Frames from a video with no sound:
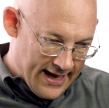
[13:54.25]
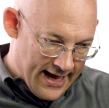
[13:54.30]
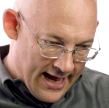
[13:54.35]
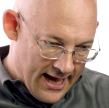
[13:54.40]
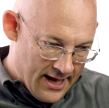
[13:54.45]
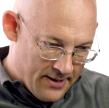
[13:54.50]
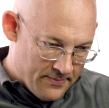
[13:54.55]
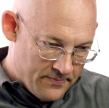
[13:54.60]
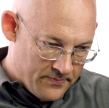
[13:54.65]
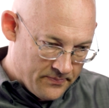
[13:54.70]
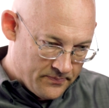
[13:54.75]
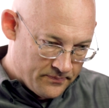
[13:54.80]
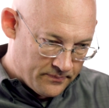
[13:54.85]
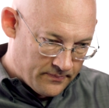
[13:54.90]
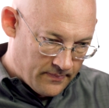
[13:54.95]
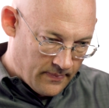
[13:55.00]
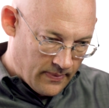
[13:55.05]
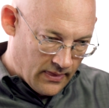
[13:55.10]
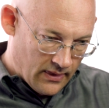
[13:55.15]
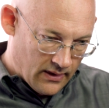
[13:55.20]
Um,
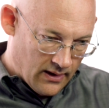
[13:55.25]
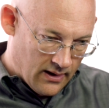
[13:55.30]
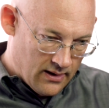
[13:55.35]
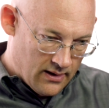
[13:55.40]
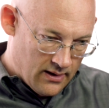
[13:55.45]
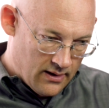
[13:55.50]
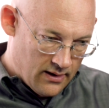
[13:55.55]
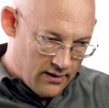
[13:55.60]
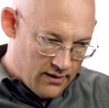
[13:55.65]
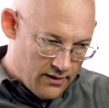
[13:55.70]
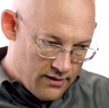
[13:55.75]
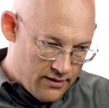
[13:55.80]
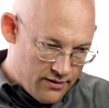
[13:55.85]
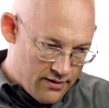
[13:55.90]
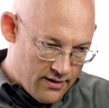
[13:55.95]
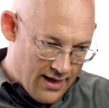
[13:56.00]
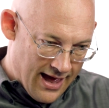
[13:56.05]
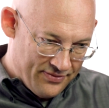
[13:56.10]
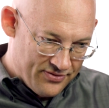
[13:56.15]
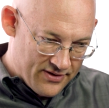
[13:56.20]

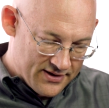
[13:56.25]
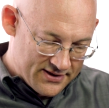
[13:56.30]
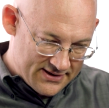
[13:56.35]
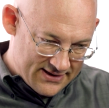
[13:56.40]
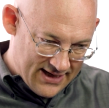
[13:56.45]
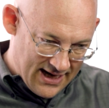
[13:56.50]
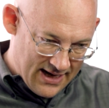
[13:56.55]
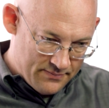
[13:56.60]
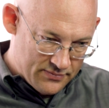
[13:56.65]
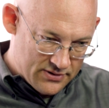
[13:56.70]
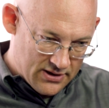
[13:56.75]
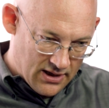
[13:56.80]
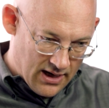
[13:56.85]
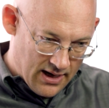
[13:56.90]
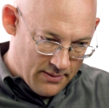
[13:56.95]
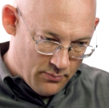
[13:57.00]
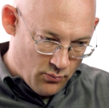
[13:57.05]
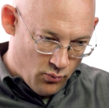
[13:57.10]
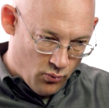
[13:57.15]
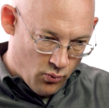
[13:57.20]
at the same
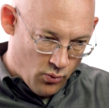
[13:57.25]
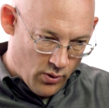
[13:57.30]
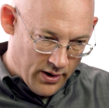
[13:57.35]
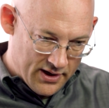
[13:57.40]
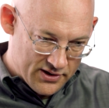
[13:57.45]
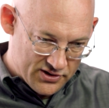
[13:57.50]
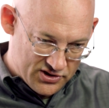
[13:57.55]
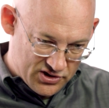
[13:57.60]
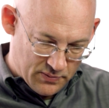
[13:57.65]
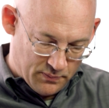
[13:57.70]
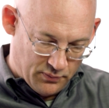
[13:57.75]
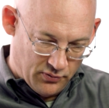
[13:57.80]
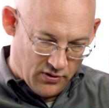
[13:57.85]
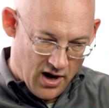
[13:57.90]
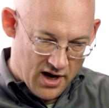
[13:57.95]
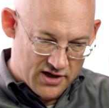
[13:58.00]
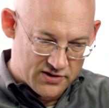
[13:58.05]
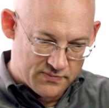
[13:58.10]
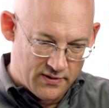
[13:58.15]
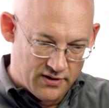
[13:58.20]
time, what has
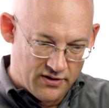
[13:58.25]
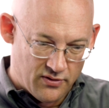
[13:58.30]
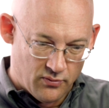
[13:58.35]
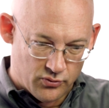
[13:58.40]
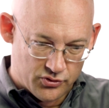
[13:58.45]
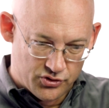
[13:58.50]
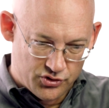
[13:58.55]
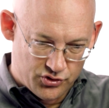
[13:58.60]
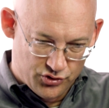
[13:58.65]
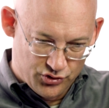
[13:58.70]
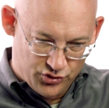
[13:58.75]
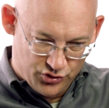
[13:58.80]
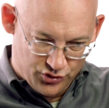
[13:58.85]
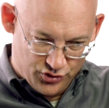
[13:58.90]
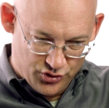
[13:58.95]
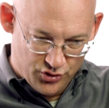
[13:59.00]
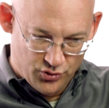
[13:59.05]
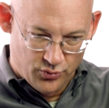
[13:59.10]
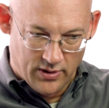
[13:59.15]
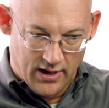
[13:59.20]
surprised me that was
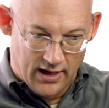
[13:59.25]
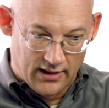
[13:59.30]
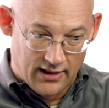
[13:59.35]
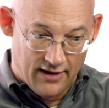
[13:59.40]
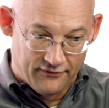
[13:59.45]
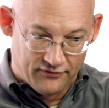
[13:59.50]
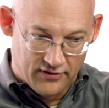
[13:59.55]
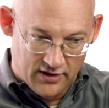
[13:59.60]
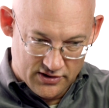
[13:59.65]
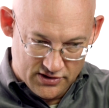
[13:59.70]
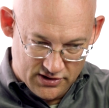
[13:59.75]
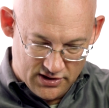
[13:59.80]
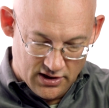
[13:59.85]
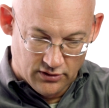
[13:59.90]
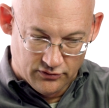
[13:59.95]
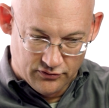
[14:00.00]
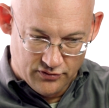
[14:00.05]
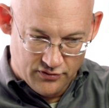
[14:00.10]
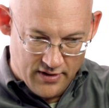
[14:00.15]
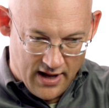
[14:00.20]
true when I left and is
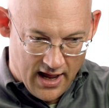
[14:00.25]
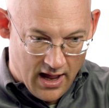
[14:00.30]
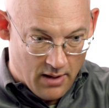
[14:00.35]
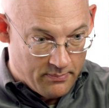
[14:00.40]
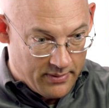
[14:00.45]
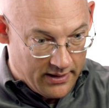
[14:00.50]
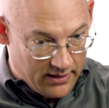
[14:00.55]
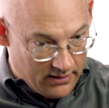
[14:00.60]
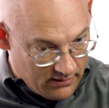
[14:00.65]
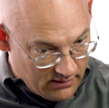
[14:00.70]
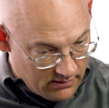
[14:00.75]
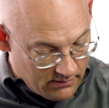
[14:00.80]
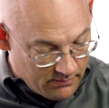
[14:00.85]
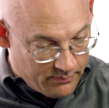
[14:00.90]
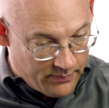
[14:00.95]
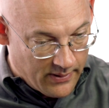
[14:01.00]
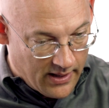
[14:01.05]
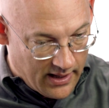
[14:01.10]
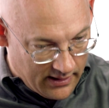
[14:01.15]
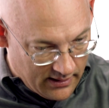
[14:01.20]
still true now, but,
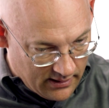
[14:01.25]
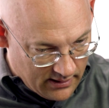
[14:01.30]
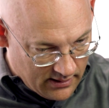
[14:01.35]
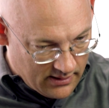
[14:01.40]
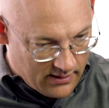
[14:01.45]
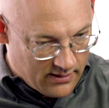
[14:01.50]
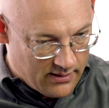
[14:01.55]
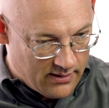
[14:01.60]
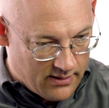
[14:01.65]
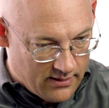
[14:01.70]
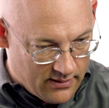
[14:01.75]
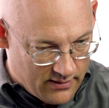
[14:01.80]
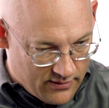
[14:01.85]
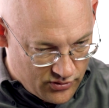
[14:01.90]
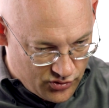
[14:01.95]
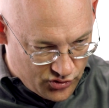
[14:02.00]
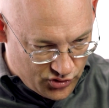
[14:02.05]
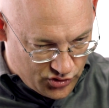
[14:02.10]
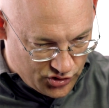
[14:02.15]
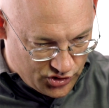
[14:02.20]
but
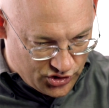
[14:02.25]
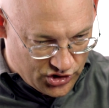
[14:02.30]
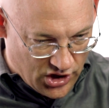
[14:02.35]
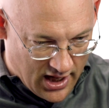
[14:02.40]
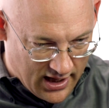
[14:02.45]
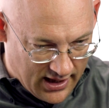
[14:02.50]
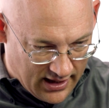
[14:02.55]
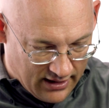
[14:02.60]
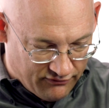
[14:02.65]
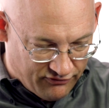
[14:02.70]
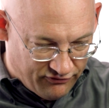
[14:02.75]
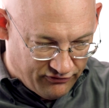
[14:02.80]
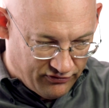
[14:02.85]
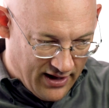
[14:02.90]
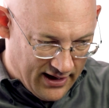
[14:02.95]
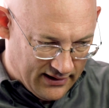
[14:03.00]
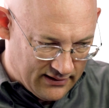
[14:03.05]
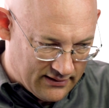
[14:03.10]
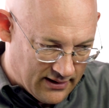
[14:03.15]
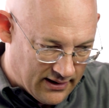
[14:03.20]
China
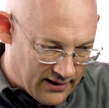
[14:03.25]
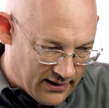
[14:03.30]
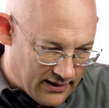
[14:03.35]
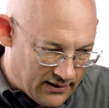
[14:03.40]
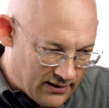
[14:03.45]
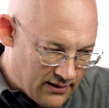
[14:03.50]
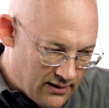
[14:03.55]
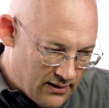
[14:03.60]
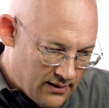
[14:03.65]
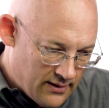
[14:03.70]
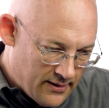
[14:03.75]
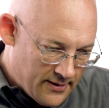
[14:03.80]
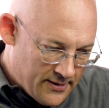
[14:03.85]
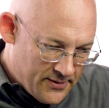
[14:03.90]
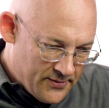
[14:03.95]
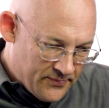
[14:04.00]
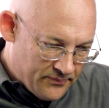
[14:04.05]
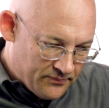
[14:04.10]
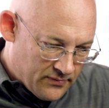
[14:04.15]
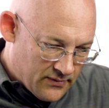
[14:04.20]
inflected it,
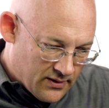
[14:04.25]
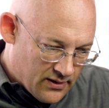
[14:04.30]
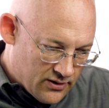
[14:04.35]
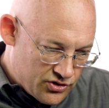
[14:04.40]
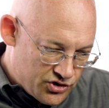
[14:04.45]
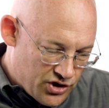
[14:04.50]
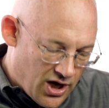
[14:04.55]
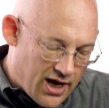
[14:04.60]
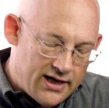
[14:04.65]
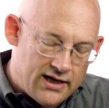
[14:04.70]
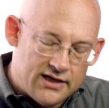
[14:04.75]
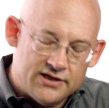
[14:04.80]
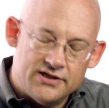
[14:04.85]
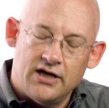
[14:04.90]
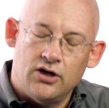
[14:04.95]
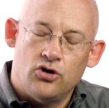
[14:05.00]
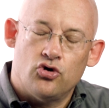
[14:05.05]
China is